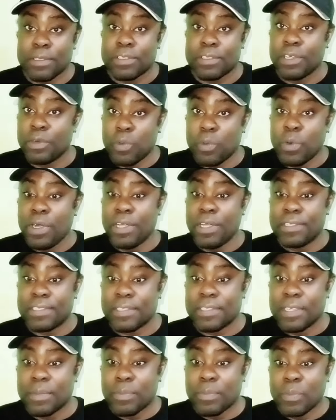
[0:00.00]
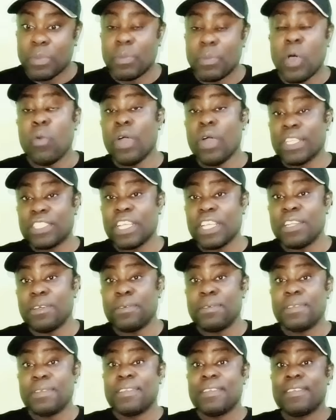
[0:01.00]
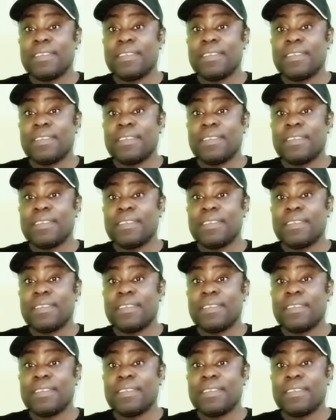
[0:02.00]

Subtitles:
certain words. But watch, you know.